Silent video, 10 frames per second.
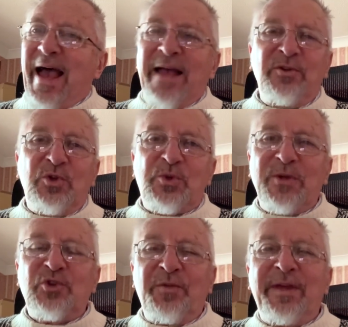and you
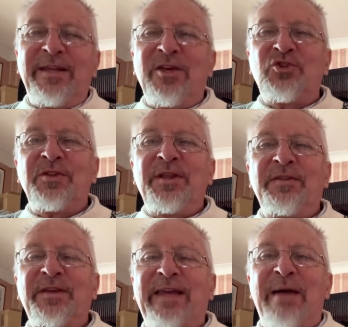switch on the ignition,
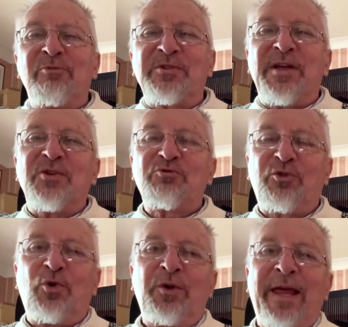the camera starts
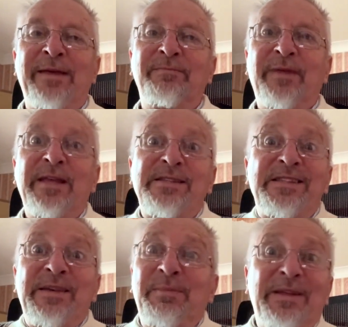recording. It's as
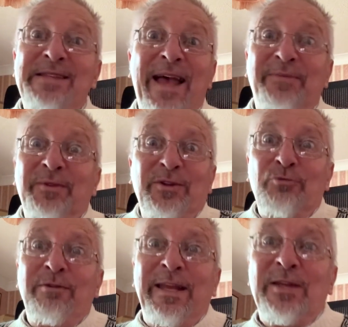simple as that. You
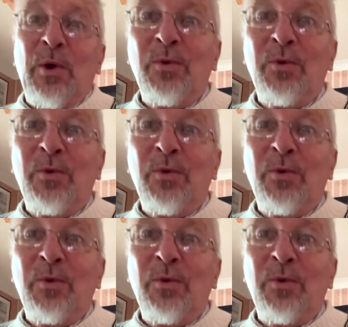really don't